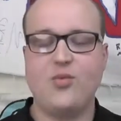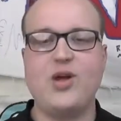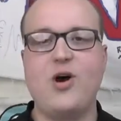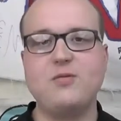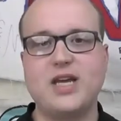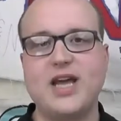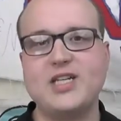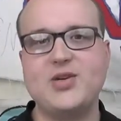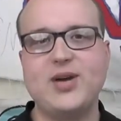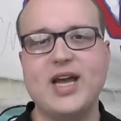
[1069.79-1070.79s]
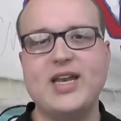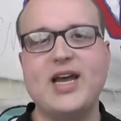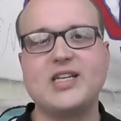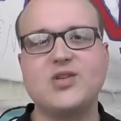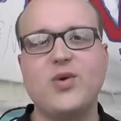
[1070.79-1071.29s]
We hope to catch you again
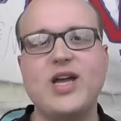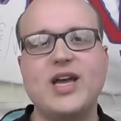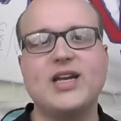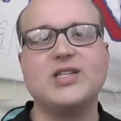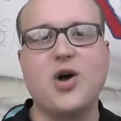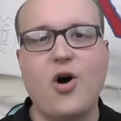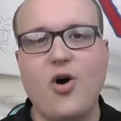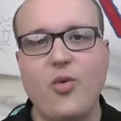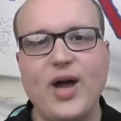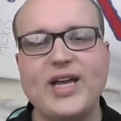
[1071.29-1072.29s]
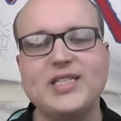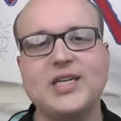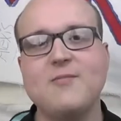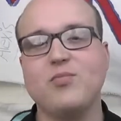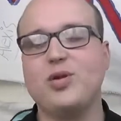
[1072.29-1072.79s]
next week. And as
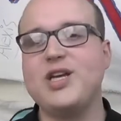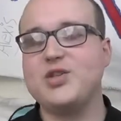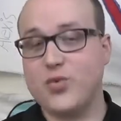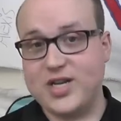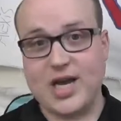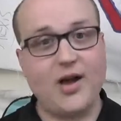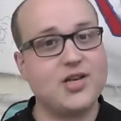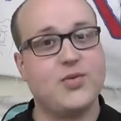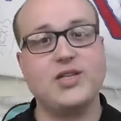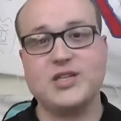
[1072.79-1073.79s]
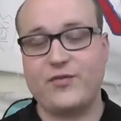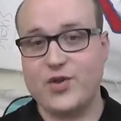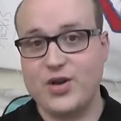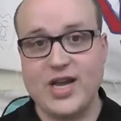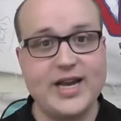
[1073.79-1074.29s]
always, please reach out to us
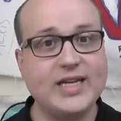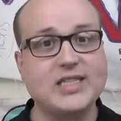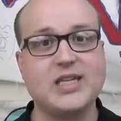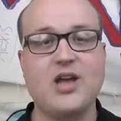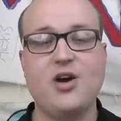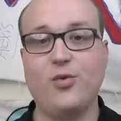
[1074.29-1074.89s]
if you need us.